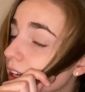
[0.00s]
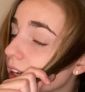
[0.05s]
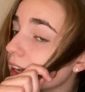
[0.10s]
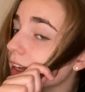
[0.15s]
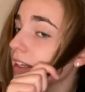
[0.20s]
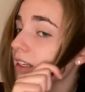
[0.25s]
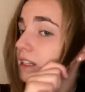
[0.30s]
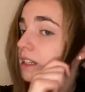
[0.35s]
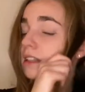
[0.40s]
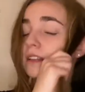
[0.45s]

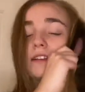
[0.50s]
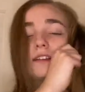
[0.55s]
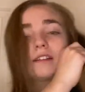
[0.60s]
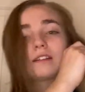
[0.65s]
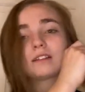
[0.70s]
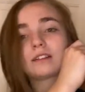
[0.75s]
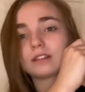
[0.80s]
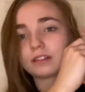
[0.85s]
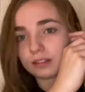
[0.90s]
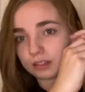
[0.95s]
any
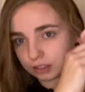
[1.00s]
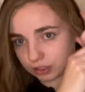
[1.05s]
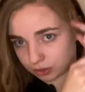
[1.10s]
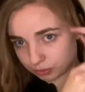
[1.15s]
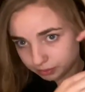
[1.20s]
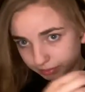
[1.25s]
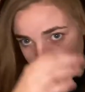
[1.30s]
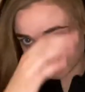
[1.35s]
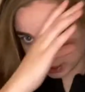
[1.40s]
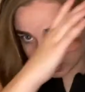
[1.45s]
little
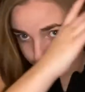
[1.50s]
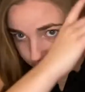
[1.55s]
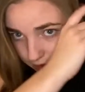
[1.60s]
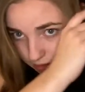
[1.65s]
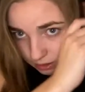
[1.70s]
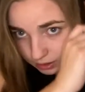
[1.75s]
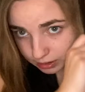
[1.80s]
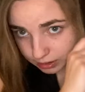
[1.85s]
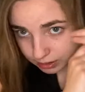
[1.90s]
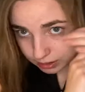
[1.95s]
bits,
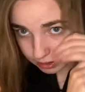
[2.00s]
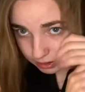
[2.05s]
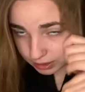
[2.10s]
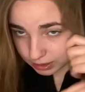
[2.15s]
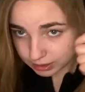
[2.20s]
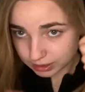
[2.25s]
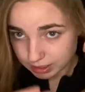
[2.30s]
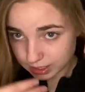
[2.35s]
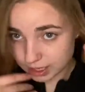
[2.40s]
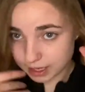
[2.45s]

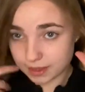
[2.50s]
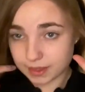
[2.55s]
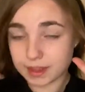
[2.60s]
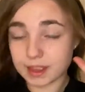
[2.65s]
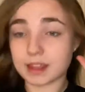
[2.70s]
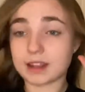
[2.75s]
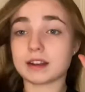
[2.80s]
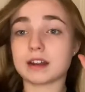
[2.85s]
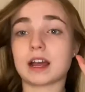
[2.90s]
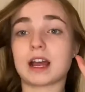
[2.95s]
and
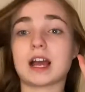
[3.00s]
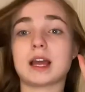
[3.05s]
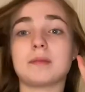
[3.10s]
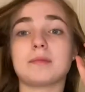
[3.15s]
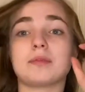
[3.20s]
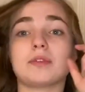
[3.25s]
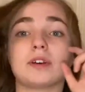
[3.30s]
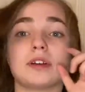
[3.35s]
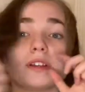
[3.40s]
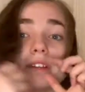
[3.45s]
then I
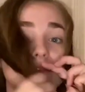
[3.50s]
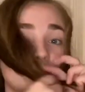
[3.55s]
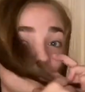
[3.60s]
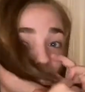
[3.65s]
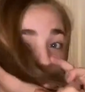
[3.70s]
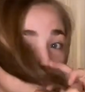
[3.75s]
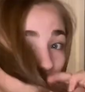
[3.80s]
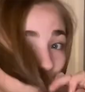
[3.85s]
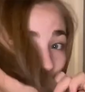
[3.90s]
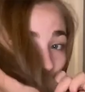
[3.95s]
put
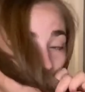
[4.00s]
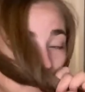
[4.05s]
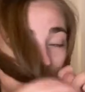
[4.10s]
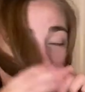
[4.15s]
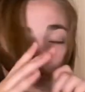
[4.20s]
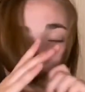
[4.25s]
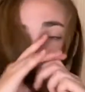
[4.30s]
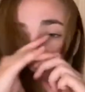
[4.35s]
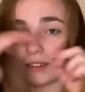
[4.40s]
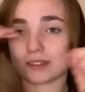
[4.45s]

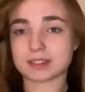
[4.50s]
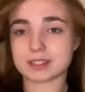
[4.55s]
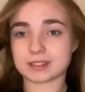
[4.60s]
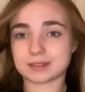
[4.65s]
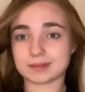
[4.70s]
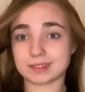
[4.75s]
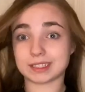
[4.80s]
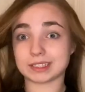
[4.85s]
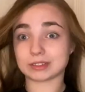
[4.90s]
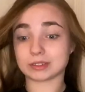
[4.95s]
everything else
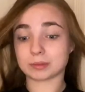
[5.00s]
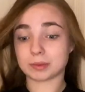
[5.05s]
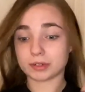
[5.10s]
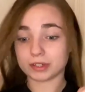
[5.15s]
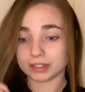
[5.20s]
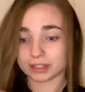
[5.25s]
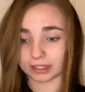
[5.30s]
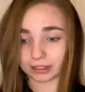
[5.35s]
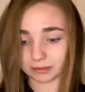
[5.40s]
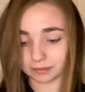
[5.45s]
into a
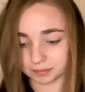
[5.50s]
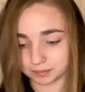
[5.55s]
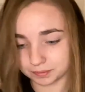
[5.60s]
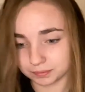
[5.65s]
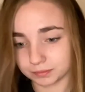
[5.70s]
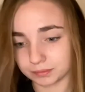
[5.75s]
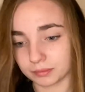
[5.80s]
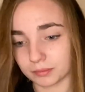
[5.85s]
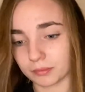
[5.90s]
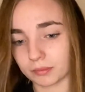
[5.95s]
ponytail.
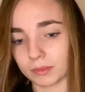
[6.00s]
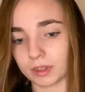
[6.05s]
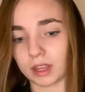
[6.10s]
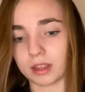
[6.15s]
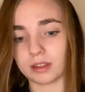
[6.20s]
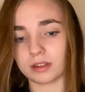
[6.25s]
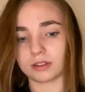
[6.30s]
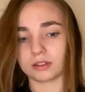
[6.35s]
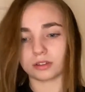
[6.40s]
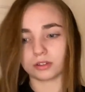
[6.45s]

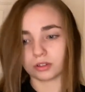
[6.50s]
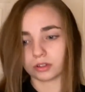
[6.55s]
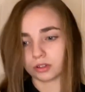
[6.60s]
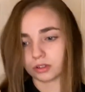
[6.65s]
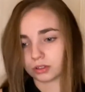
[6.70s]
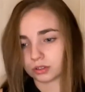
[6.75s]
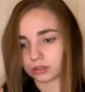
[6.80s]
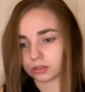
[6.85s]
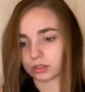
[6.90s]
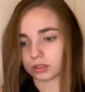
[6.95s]

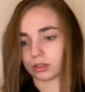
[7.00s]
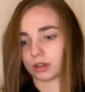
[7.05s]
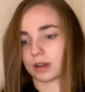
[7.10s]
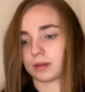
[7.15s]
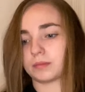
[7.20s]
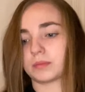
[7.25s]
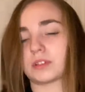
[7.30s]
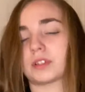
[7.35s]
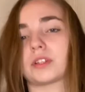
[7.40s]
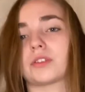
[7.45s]
So I'm
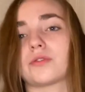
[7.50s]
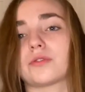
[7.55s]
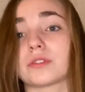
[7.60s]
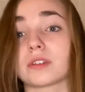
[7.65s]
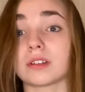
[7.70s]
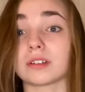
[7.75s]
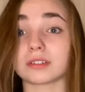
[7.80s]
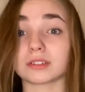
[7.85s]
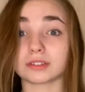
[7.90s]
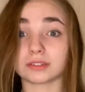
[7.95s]
just gonna use a
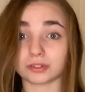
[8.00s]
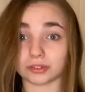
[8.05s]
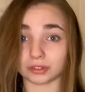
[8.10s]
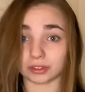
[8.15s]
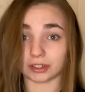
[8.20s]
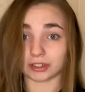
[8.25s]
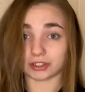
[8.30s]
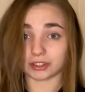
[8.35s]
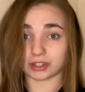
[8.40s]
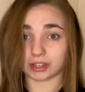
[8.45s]

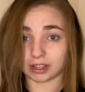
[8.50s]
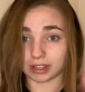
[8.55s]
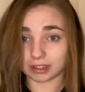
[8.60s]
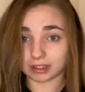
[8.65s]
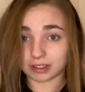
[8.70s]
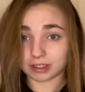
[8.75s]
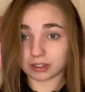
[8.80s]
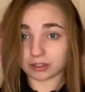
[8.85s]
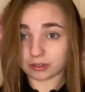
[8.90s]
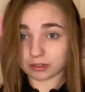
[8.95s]
scrunchie to
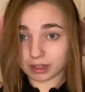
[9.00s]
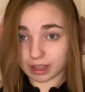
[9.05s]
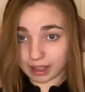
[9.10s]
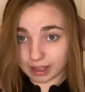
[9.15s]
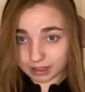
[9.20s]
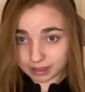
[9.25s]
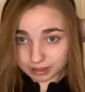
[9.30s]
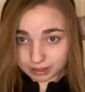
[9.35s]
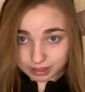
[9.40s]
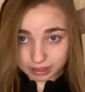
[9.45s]
do
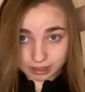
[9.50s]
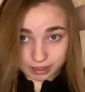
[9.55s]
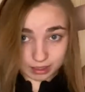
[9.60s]
that.